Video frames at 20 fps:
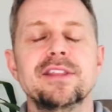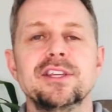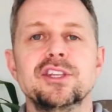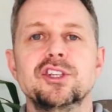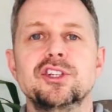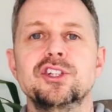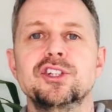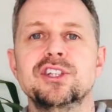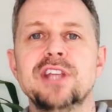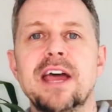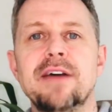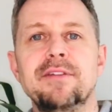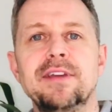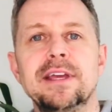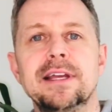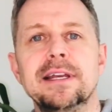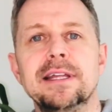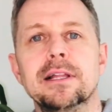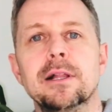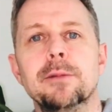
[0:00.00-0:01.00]
It's just
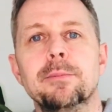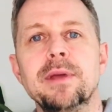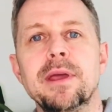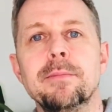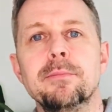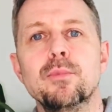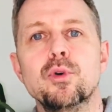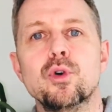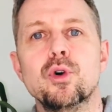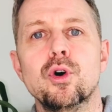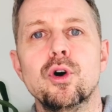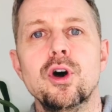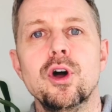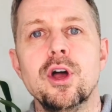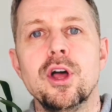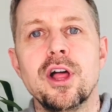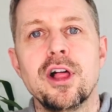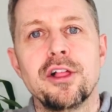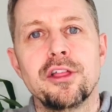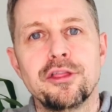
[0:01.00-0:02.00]
having a little bit more
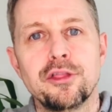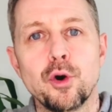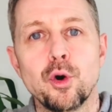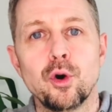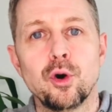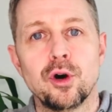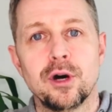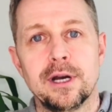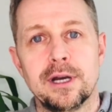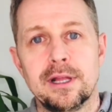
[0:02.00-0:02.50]
thought,